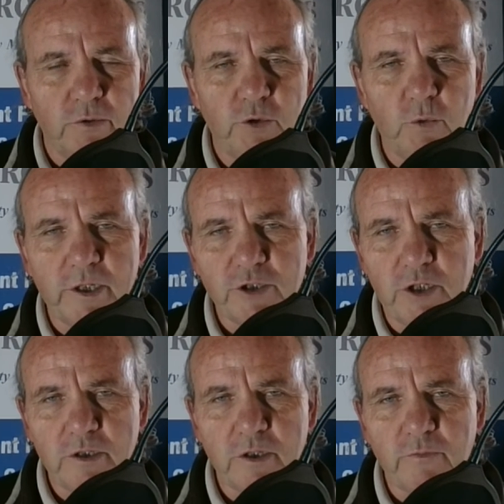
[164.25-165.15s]
You want to
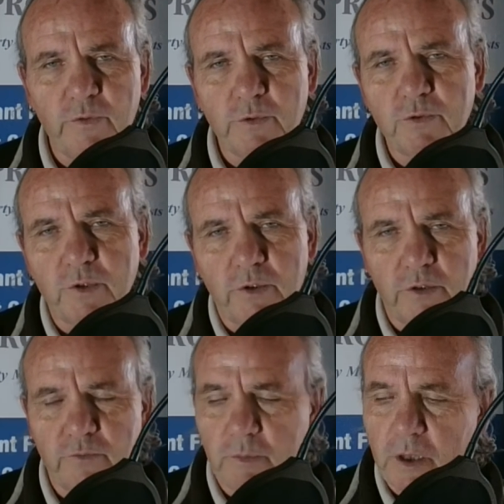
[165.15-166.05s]
change that filter out
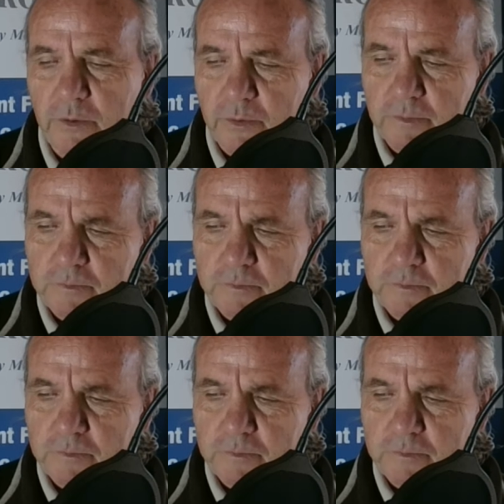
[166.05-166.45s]
every month.